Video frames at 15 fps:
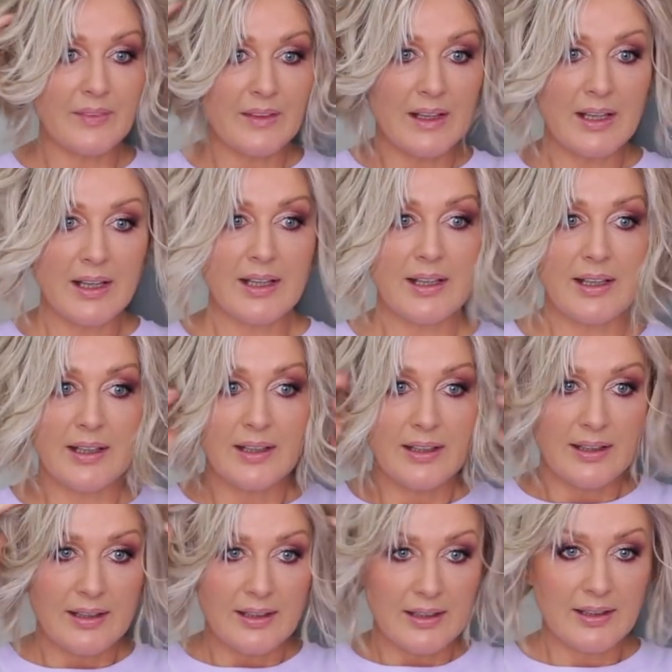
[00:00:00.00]

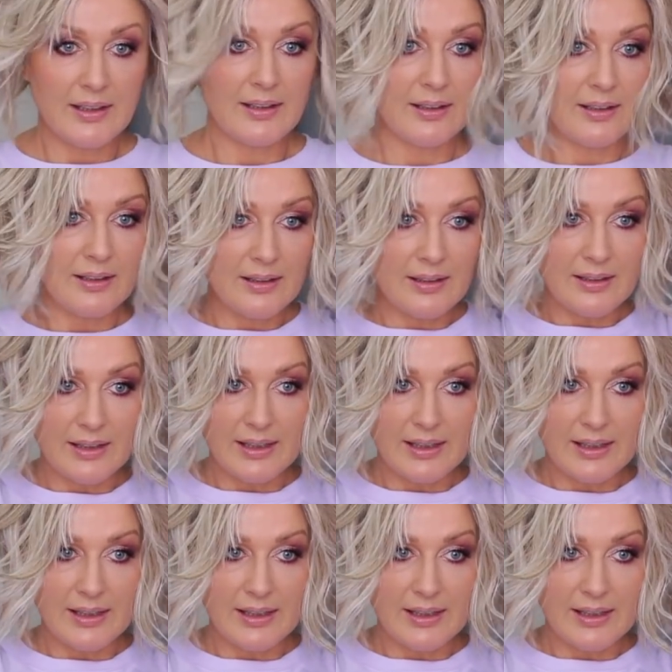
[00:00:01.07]
Nobody speaks.